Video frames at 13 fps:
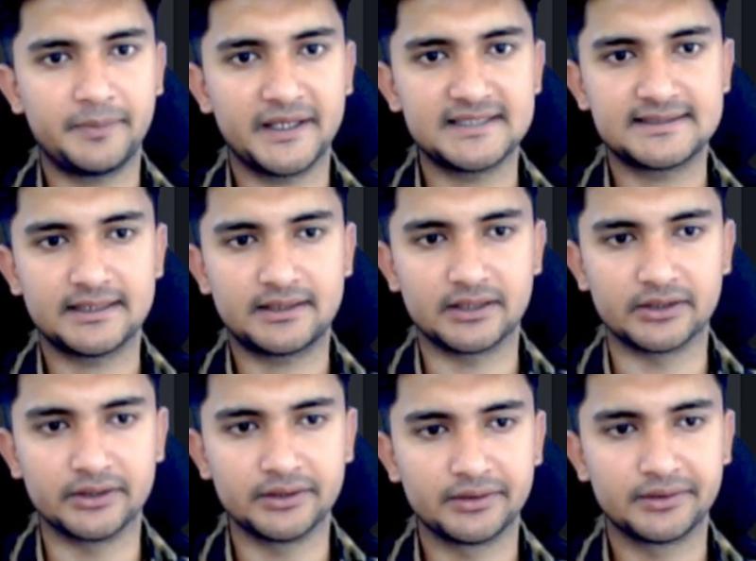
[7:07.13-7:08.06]
paste it
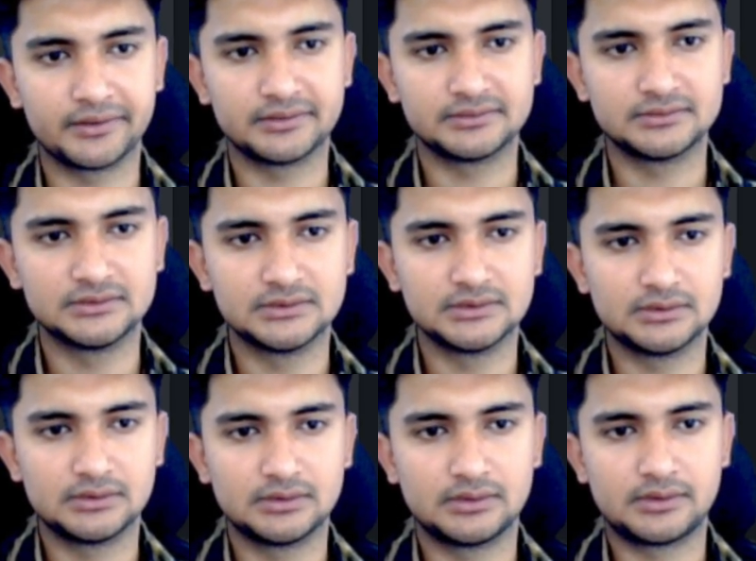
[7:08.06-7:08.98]
here.
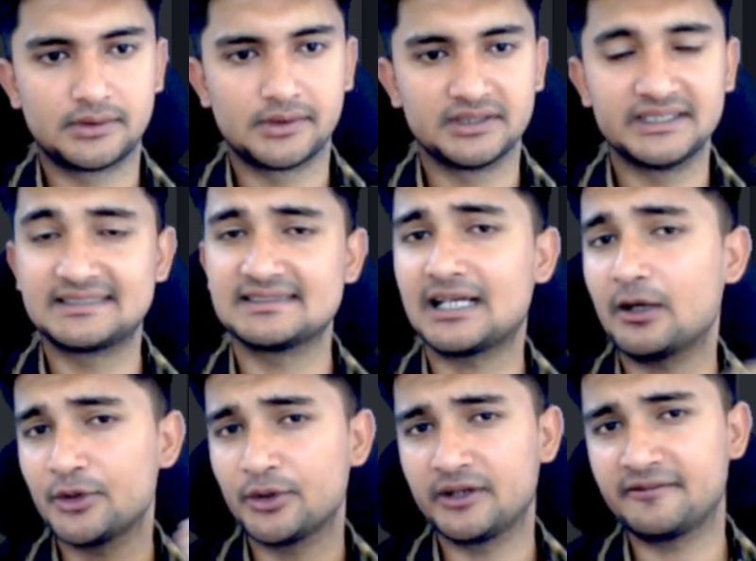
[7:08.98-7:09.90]
This is
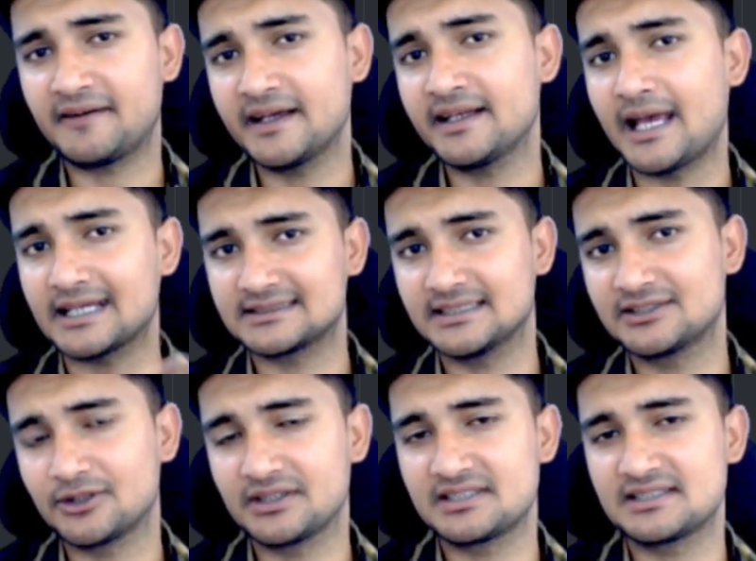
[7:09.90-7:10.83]
how you define
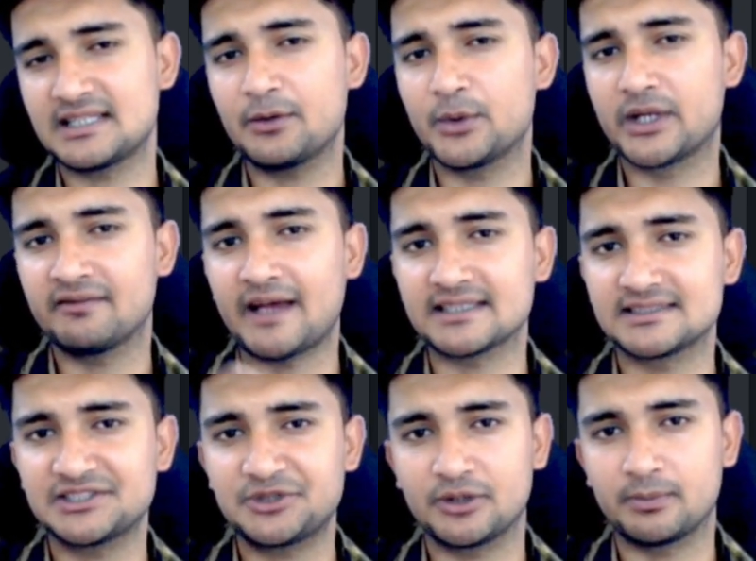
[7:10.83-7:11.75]
access, or this is how you give
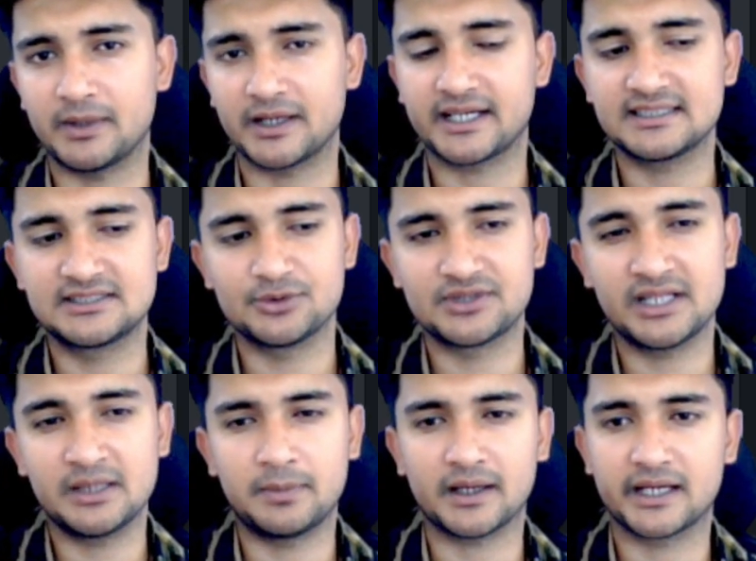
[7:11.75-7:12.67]
access to your buckets using
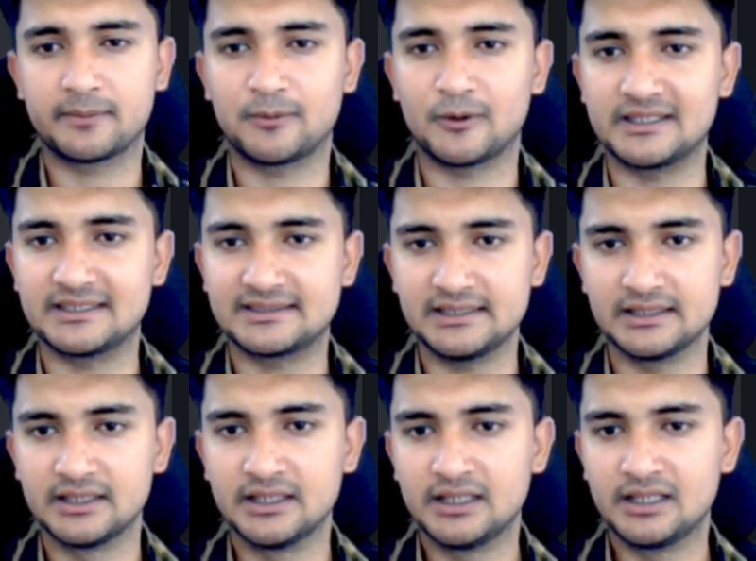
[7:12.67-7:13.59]
the bucket policy.
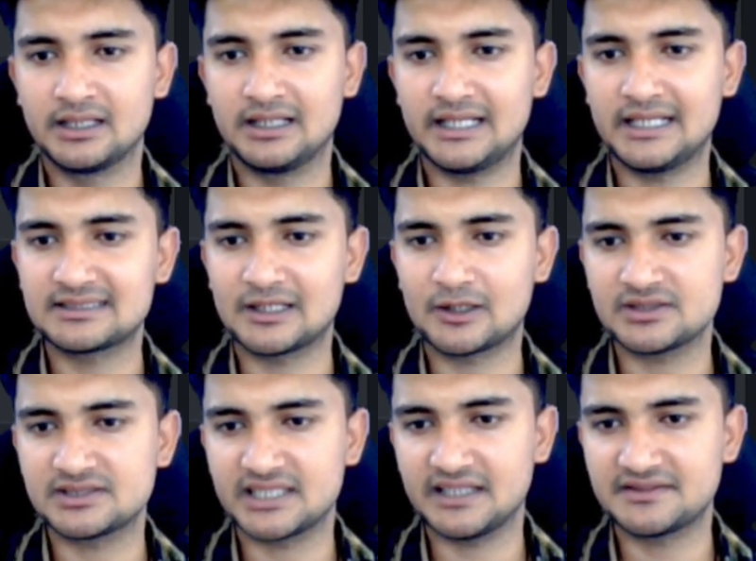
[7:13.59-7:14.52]
Let's click
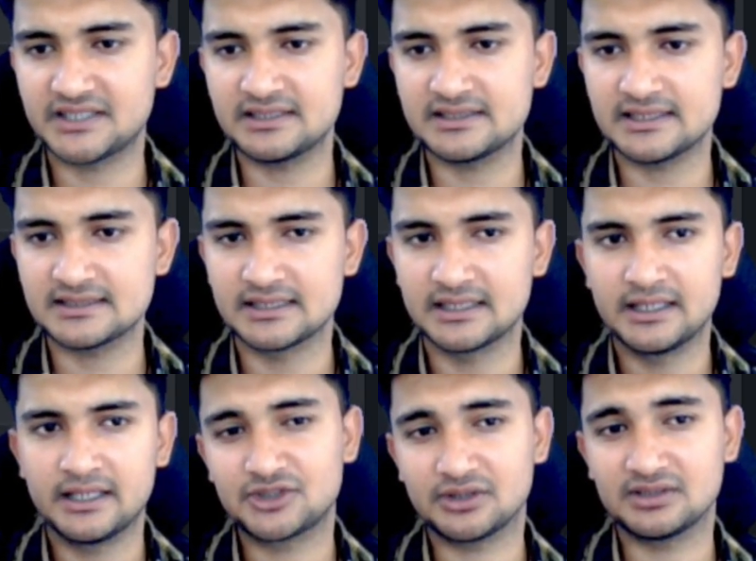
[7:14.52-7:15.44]
on save changes.
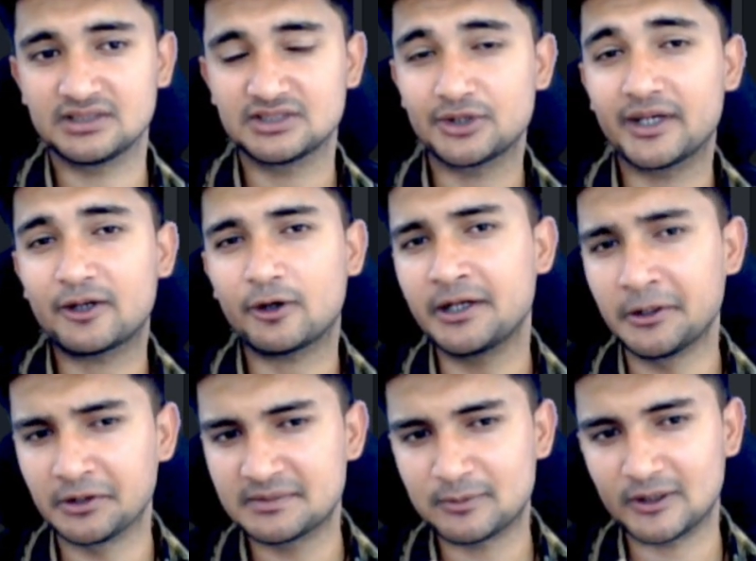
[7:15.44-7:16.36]
So according
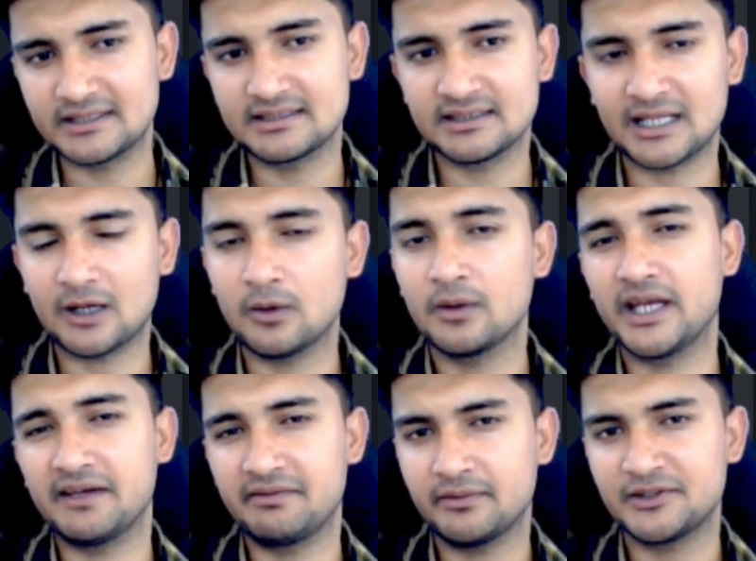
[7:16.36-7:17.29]
to this policy, now
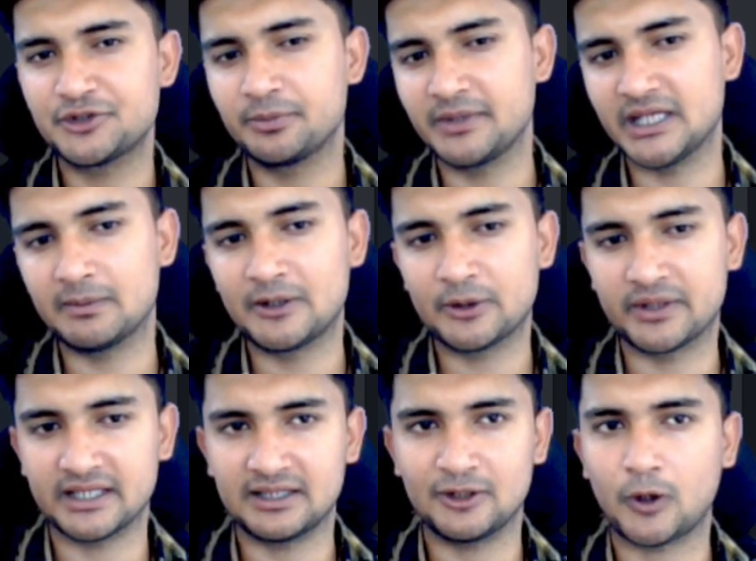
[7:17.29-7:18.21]
everyone should be able to
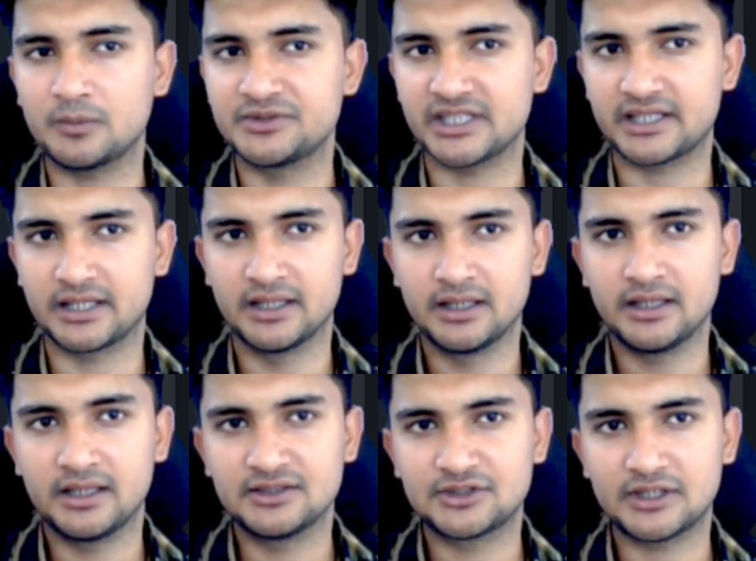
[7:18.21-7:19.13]
get the object.
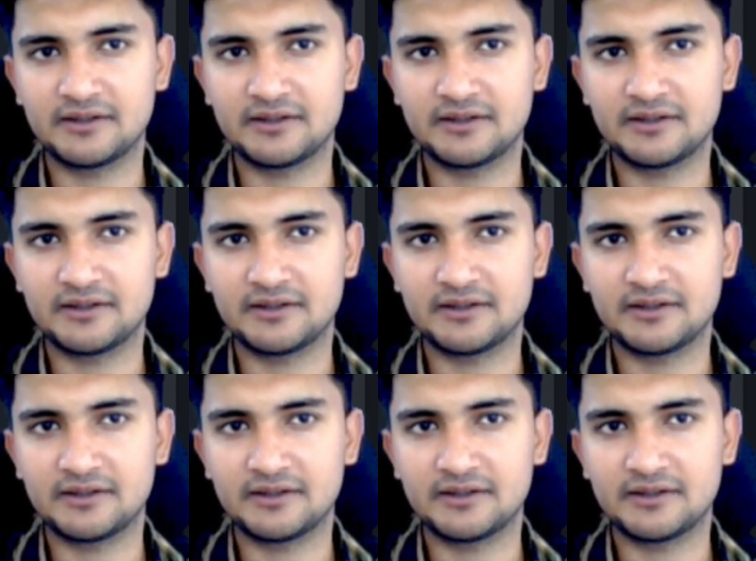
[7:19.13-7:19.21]
So